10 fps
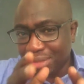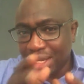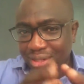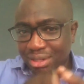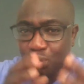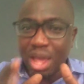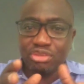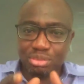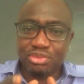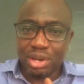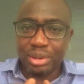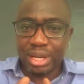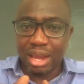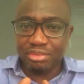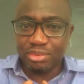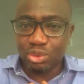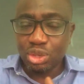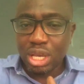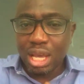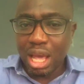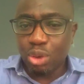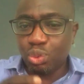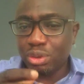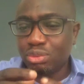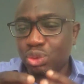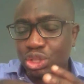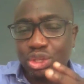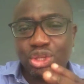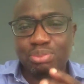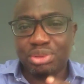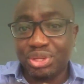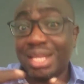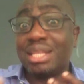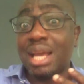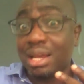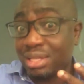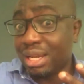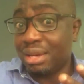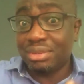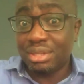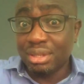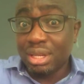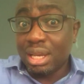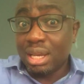But we have to be very careful how we just present ourselves,